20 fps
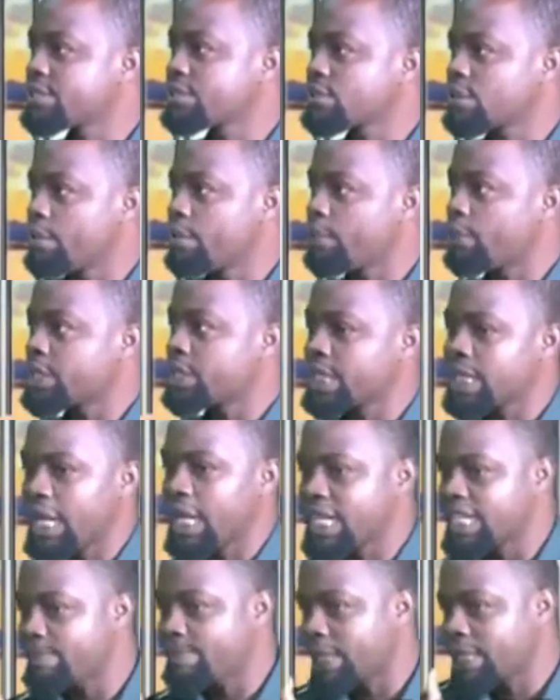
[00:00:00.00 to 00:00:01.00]
Some people think that
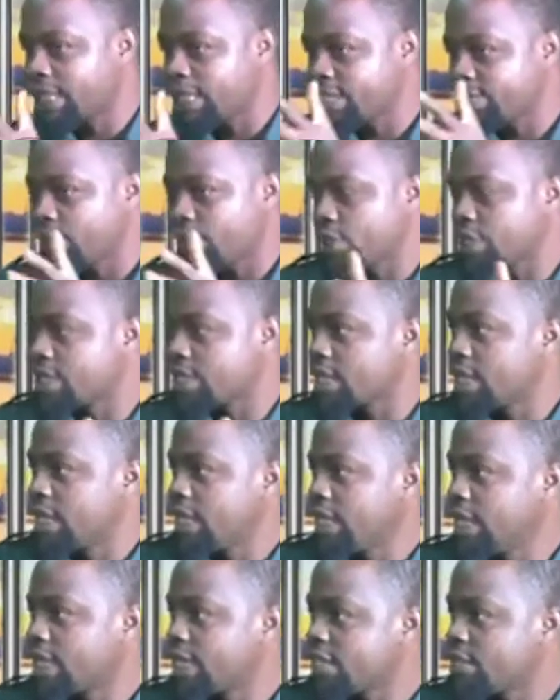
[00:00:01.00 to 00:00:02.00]
this party is for this
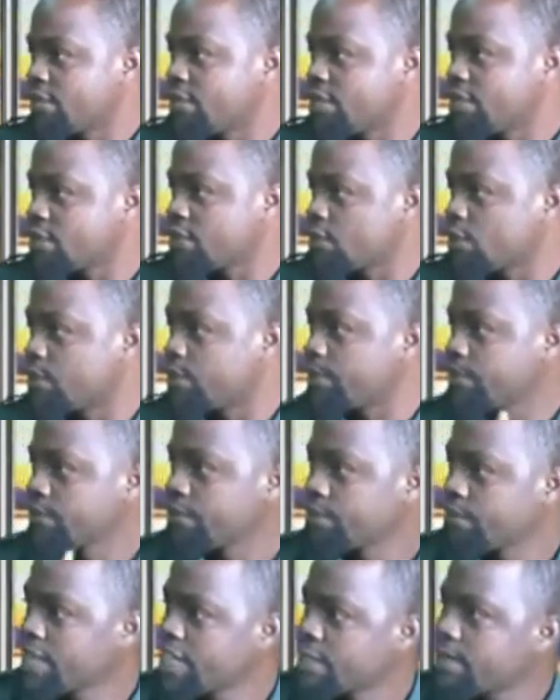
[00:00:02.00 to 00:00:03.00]
interest of this zone,
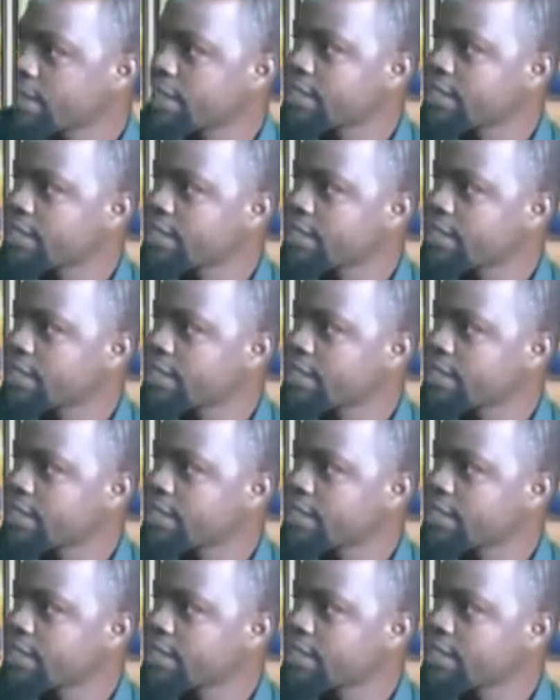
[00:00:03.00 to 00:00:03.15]
this party